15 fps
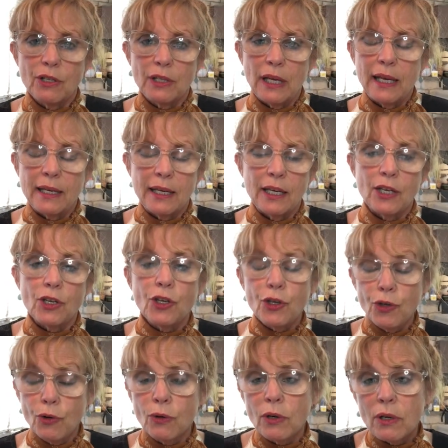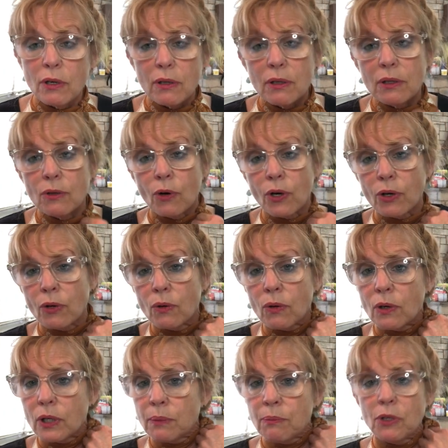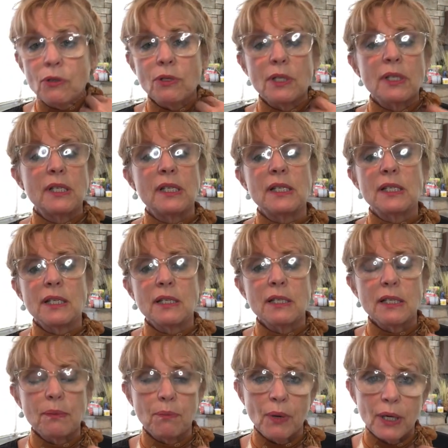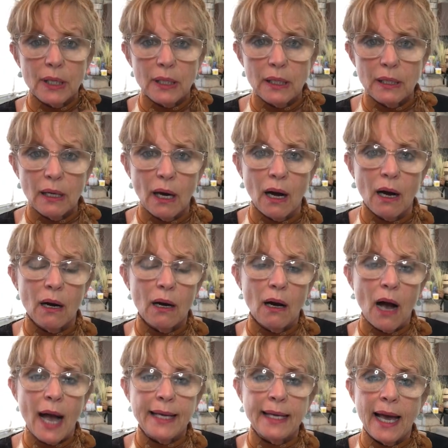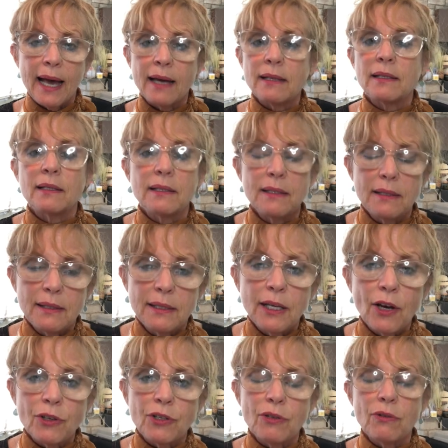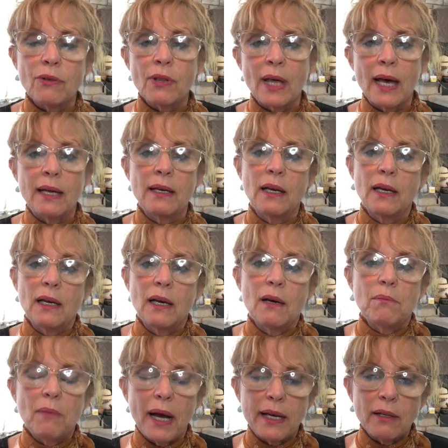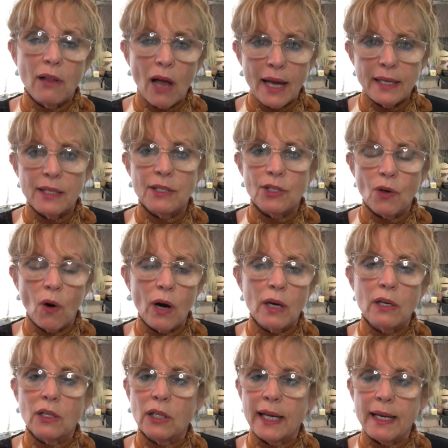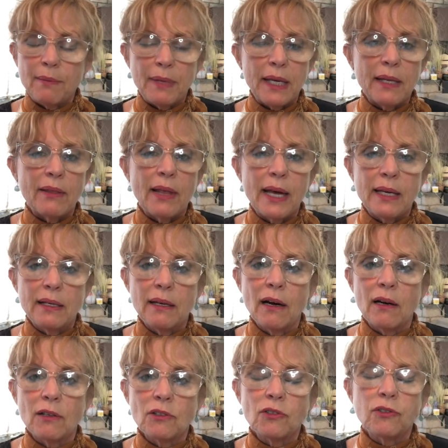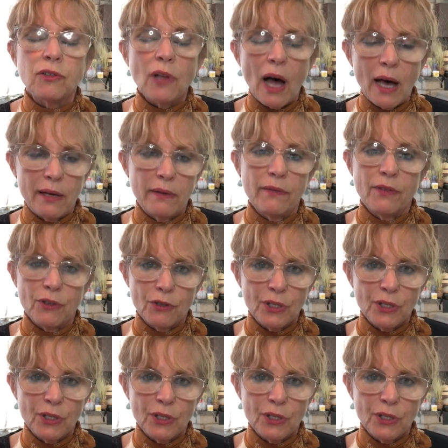it can cure autoimmune diseases, but I can tell you that my clients are claiming that a lot of their